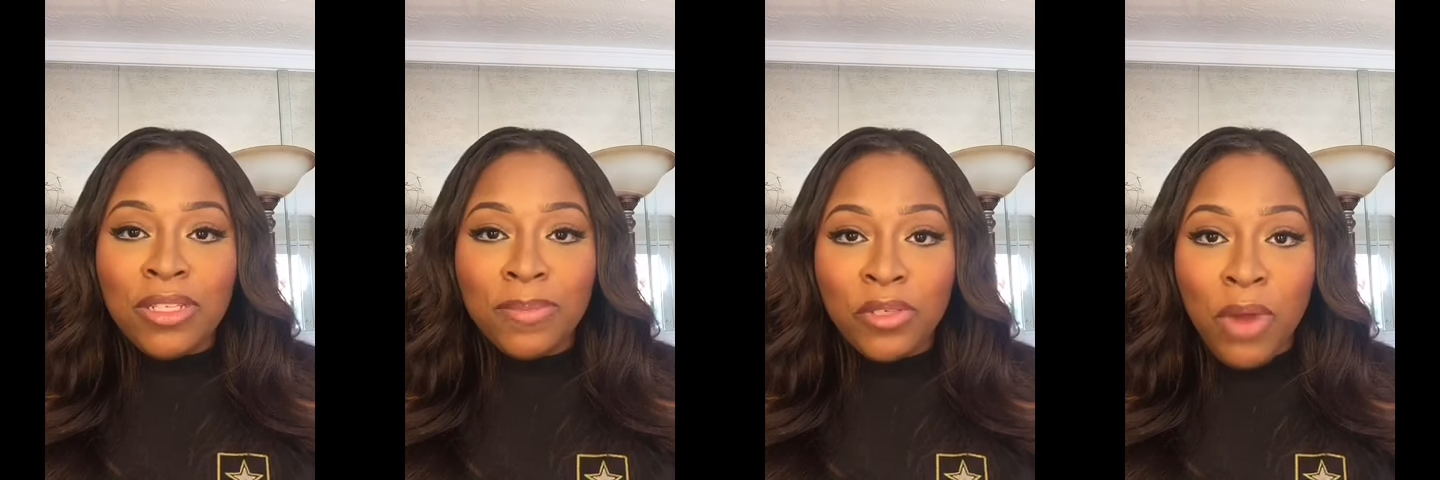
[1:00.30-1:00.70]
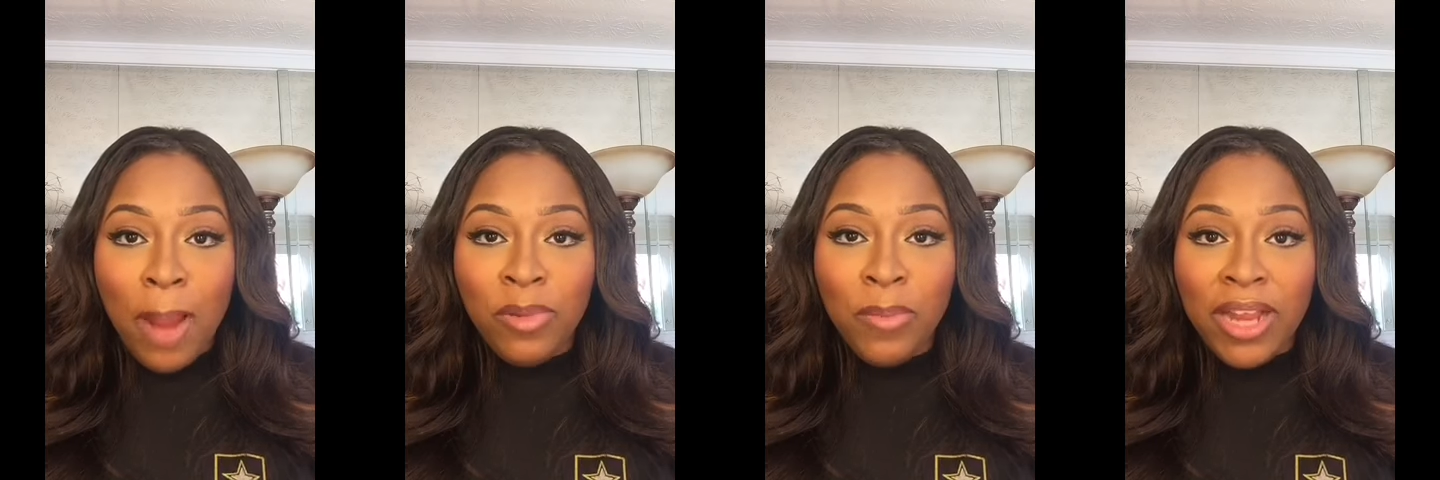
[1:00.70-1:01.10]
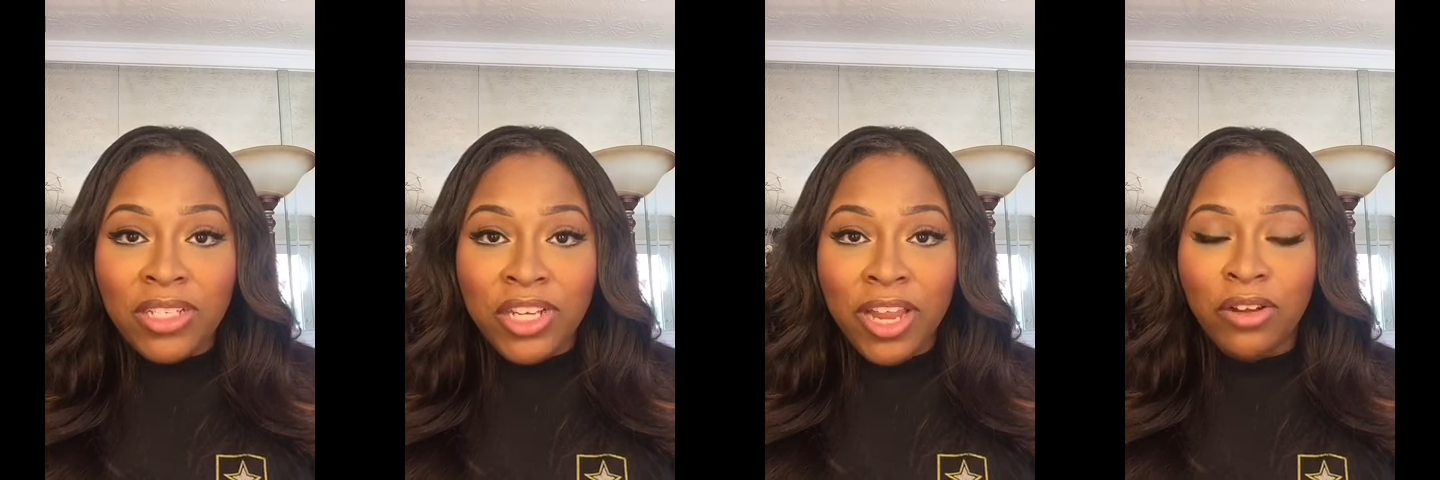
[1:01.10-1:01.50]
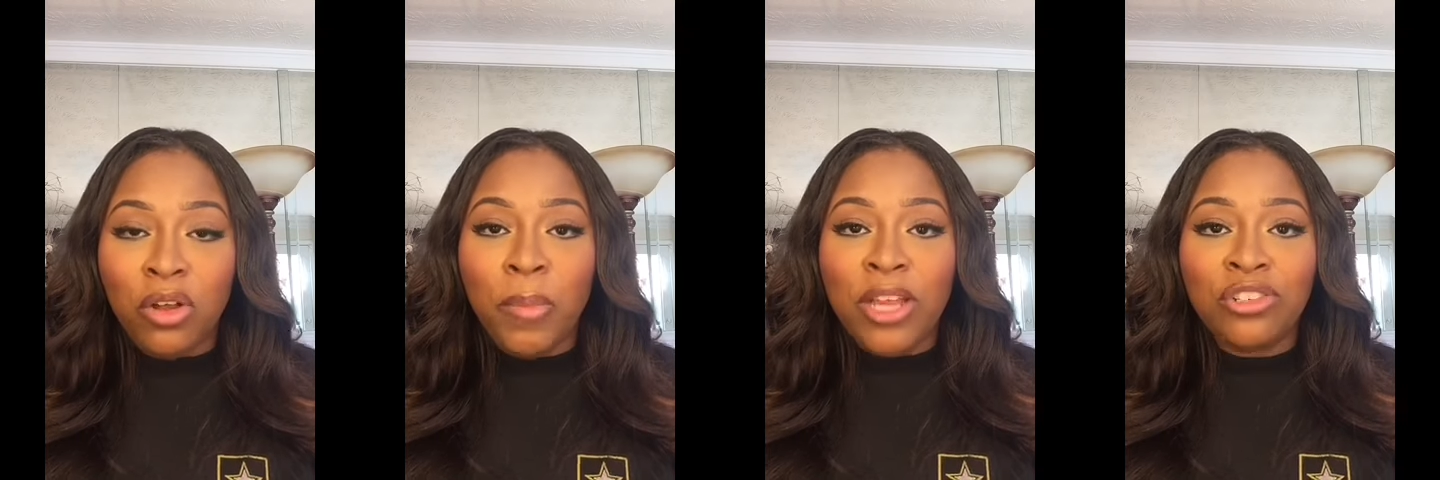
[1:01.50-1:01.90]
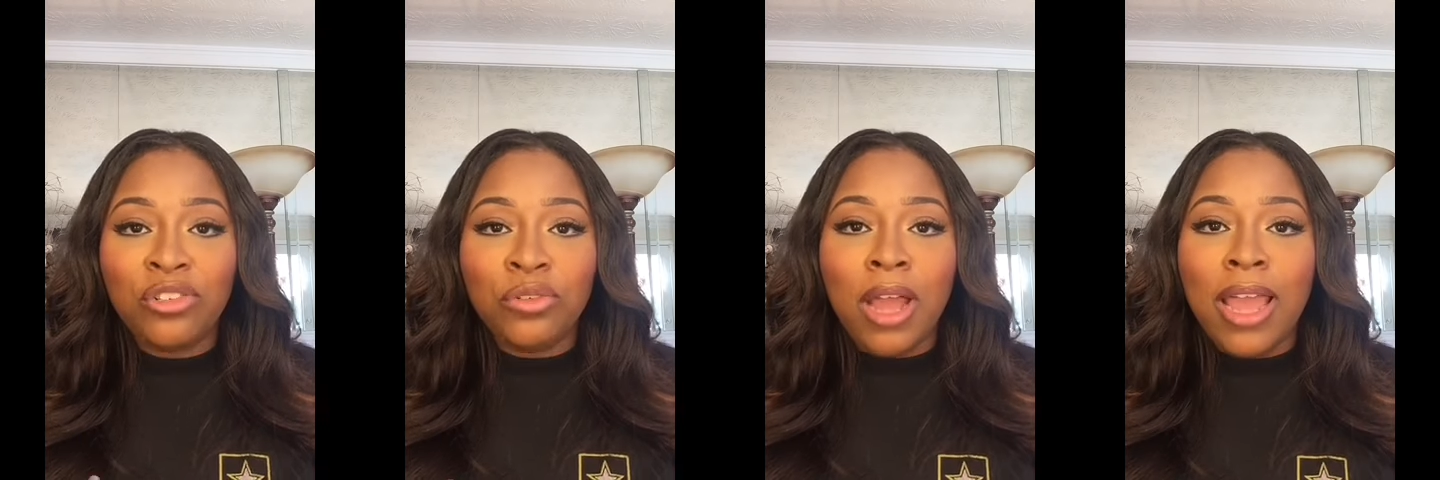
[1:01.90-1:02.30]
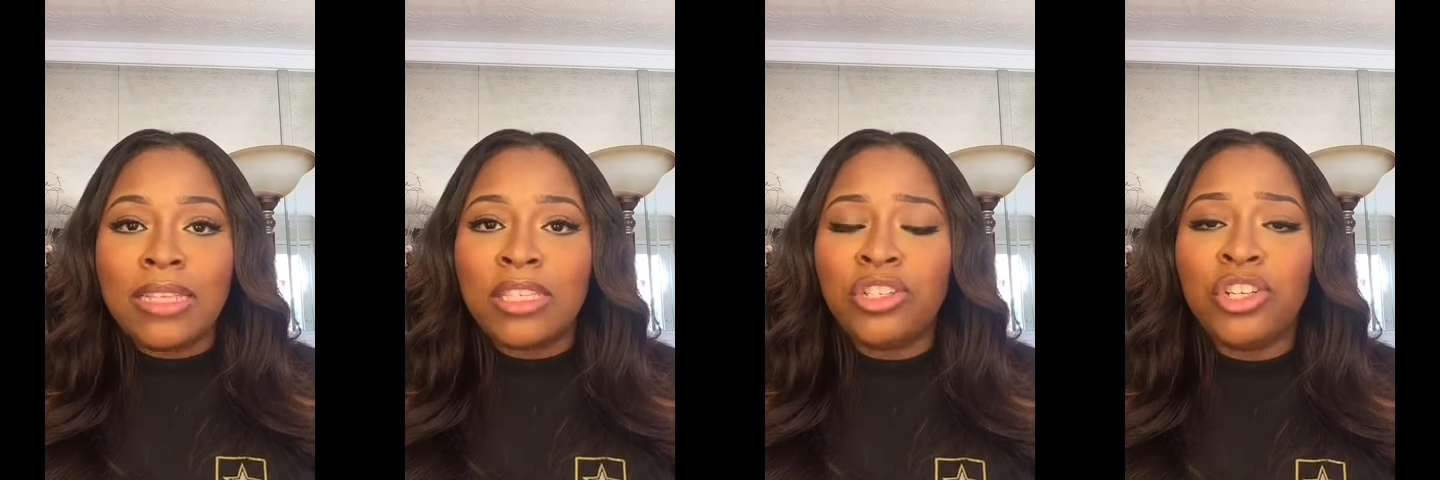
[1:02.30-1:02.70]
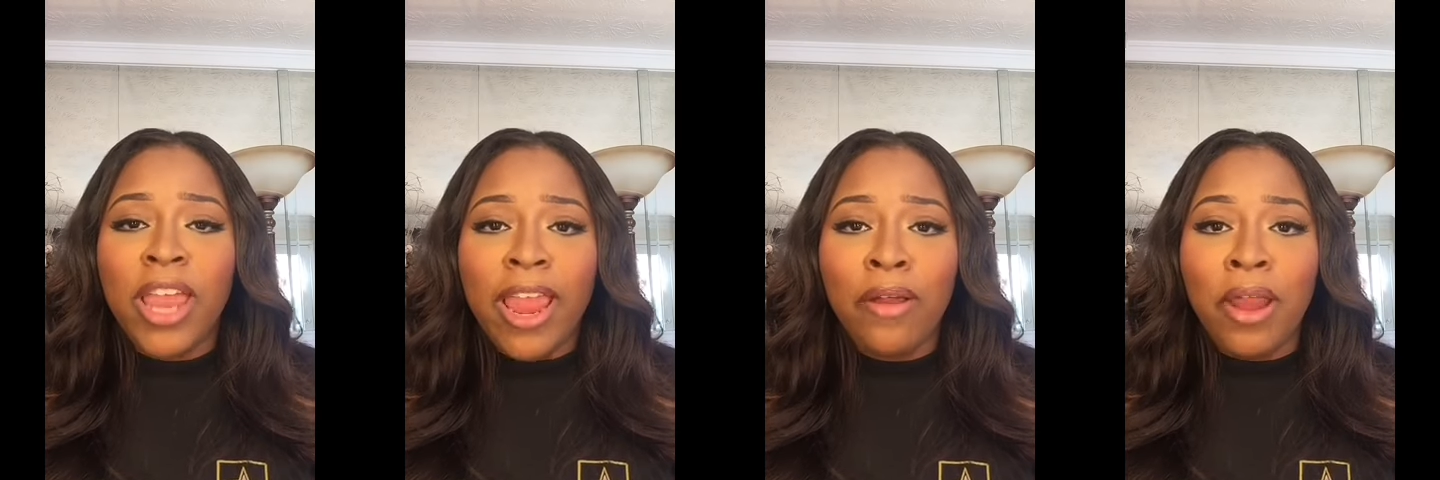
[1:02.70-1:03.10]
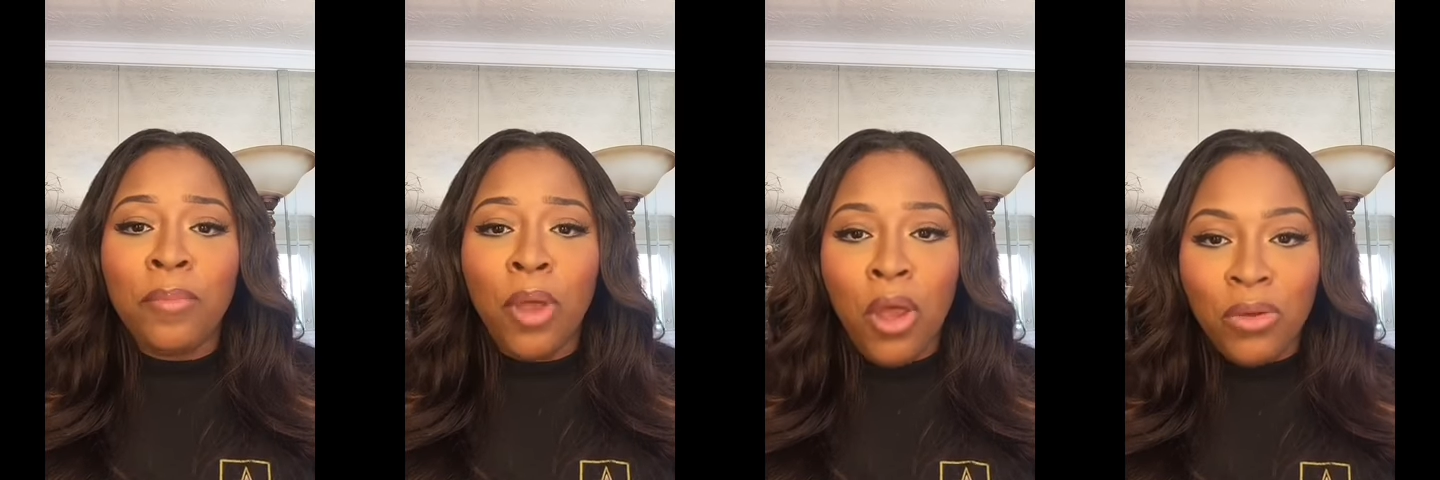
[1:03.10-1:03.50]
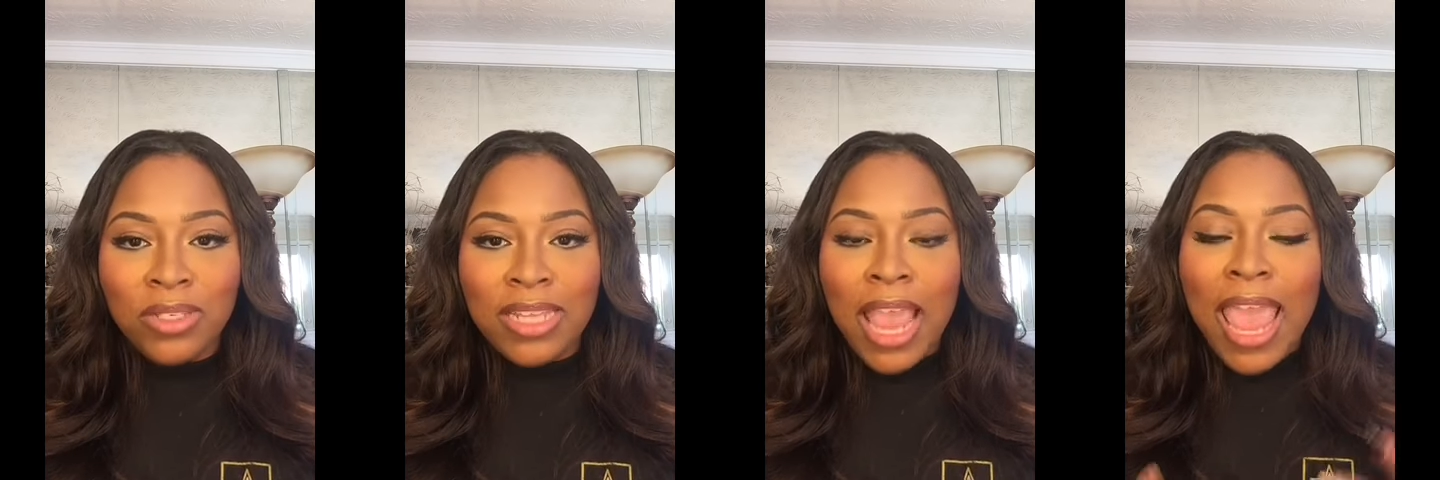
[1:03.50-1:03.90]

to subscribe to my channel. Make sure you guys share and post,